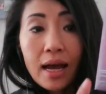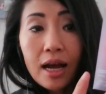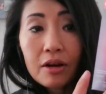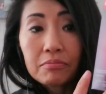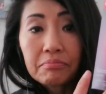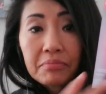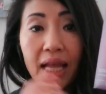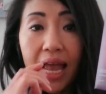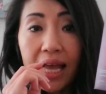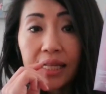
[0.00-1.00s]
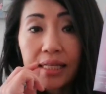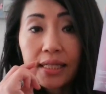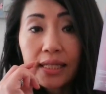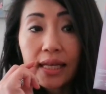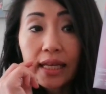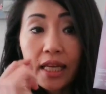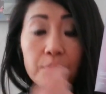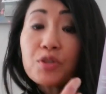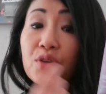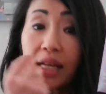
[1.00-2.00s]
and it
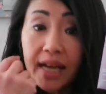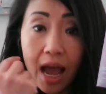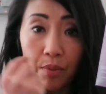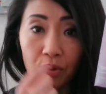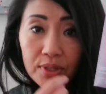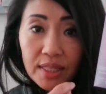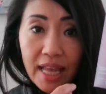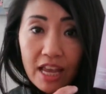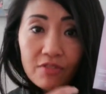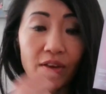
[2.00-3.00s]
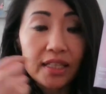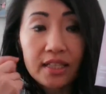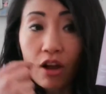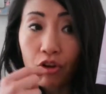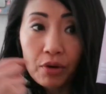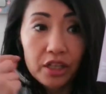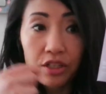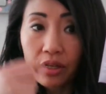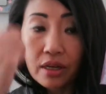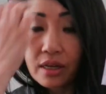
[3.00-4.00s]
keeps your enamel safe. It's not going
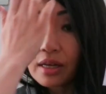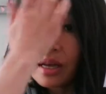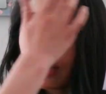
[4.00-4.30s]
to